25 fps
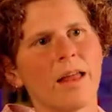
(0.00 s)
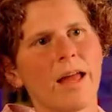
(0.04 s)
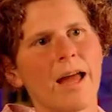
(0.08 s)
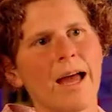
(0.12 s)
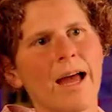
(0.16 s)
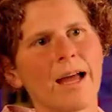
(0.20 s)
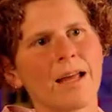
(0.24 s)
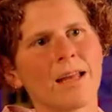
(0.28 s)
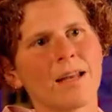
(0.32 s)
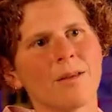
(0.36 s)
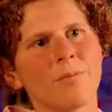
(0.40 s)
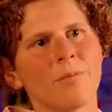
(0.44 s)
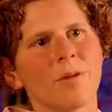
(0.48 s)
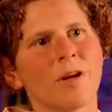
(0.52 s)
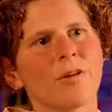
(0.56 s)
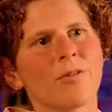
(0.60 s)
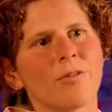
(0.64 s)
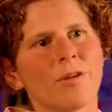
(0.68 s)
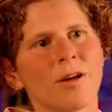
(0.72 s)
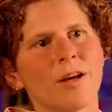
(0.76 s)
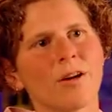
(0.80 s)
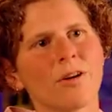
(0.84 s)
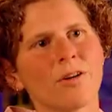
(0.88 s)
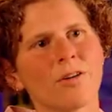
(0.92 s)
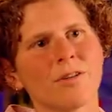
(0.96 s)
Academic
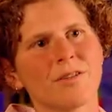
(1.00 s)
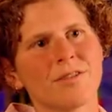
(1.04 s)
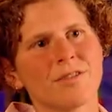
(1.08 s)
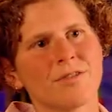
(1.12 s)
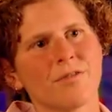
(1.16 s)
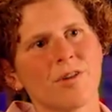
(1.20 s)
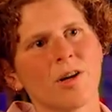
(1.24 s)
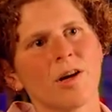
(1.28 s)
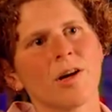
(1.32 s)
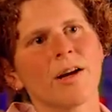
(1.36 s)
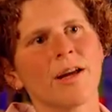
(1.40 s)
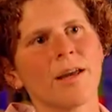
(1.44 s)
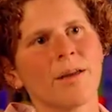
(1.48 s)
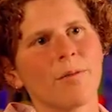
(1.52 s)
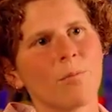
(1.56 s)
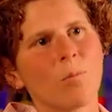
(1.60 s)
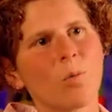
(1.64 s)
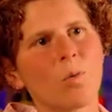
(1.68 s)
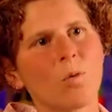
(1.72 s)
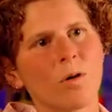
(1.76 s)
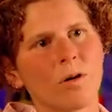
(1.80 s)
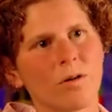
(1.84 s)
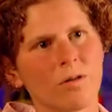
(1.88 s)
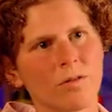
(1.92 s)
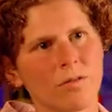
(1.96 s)
rigor is very
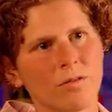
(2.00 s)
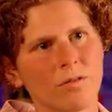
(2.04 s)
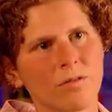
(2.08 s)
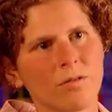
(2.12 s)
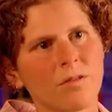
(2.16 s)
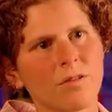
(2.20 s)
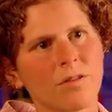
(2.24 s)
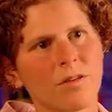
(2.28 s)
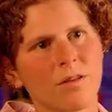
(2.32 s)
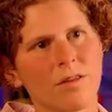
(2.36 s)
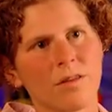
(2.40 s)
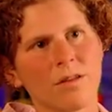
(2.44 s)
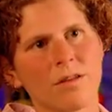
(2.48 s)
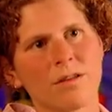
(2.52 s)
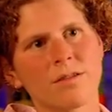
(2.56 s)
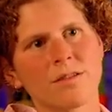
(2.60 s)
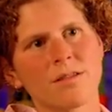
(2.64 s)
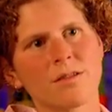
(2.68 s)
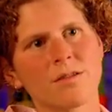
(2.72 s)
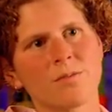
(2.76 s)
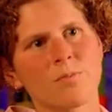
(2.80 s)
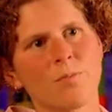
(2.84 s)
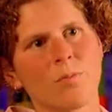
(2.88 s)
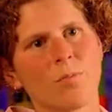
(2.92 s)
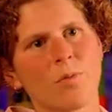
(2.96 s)
important to
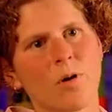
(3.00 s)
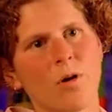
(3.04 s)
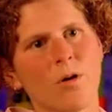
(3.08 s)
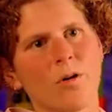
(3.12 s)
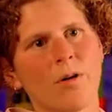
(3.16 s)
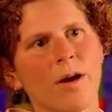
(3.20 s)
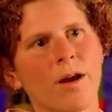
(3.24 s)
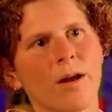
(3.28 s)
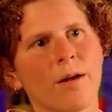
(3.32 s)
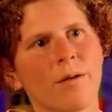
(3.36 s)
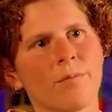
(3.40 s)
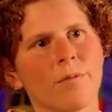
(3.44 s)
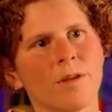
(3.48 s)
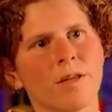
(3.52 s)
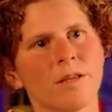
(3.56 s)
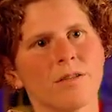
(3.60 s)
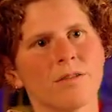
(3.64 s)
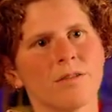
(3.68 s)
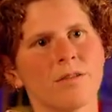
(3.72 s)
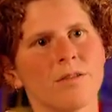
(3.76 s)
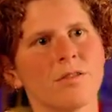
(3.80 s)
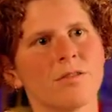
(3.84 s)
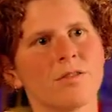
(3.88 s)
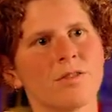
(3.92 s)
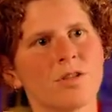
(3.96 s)
this program and